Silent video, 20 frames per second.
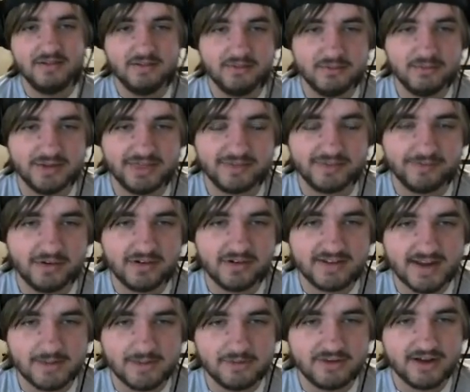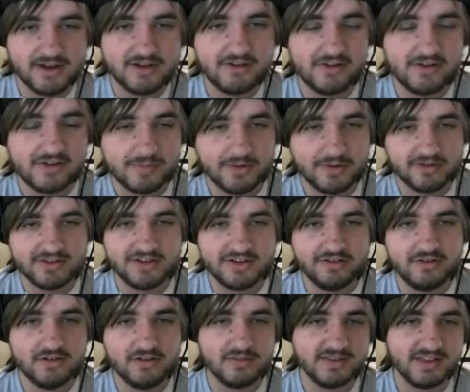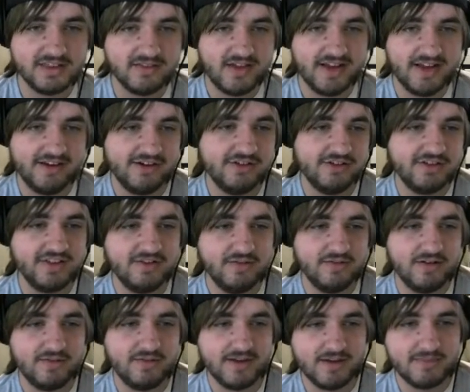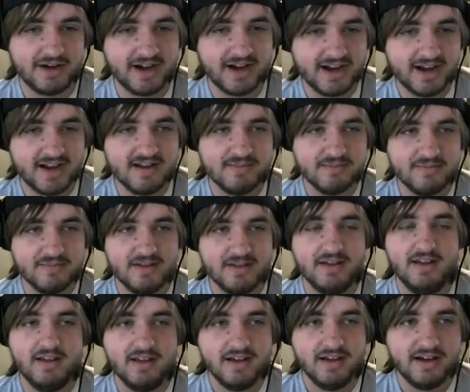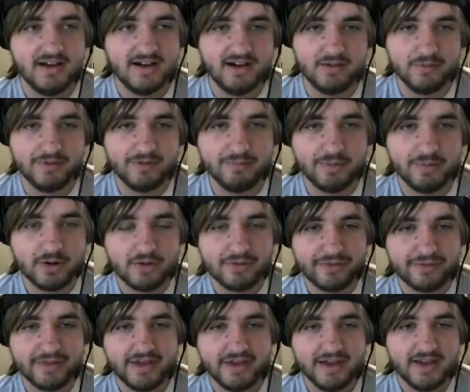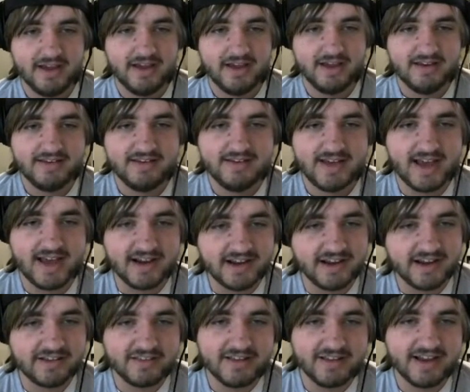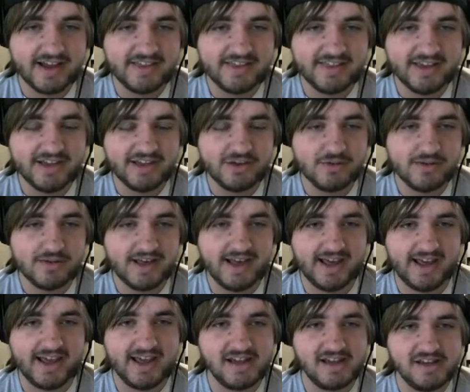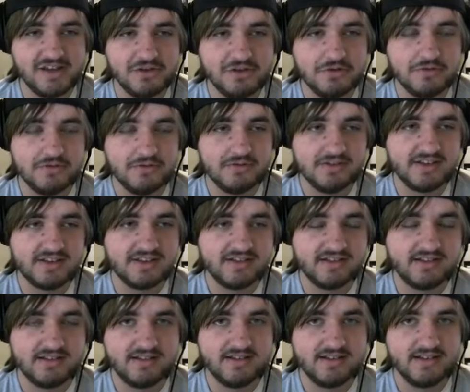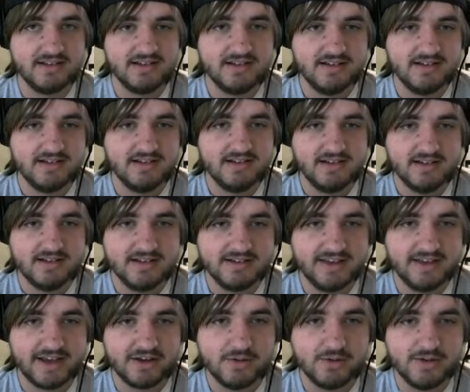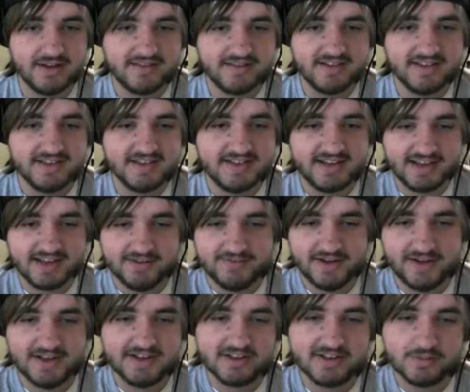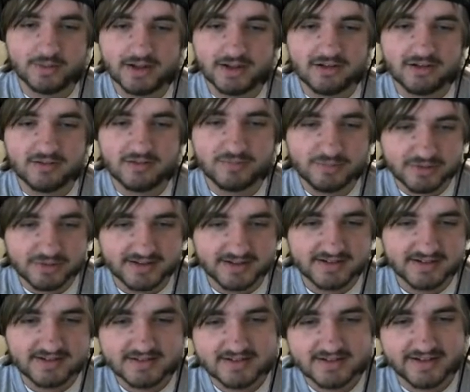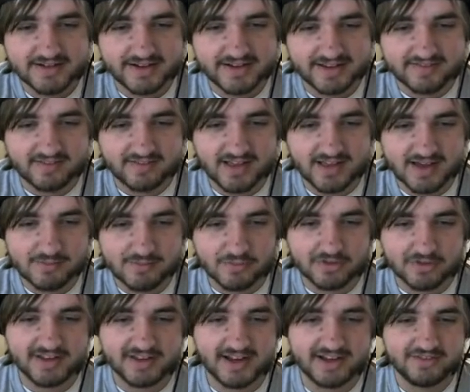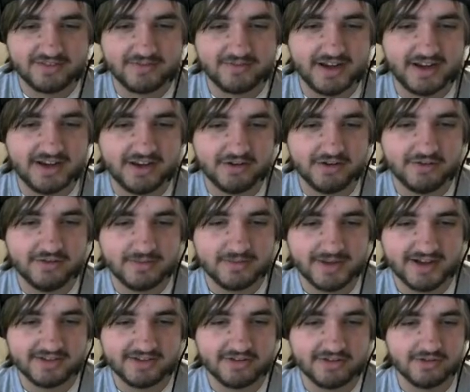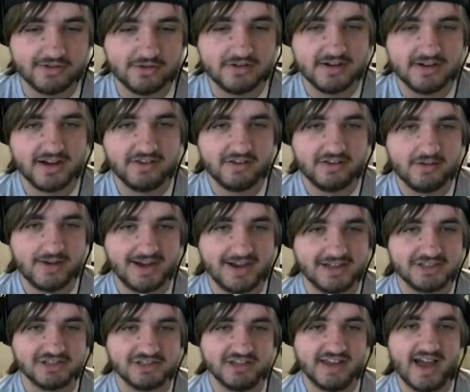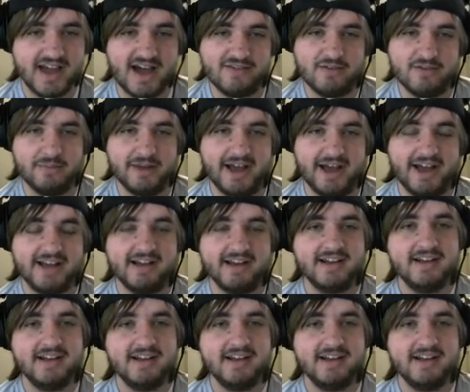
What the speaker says: With the first time around, you're supposed to shoot him with the light arrows and then run around behind him with both. Technically, I think you can use Deku Nuts on the second phase as well, but it's a lot more satisfying to use the Master Sword now that you actually have it back.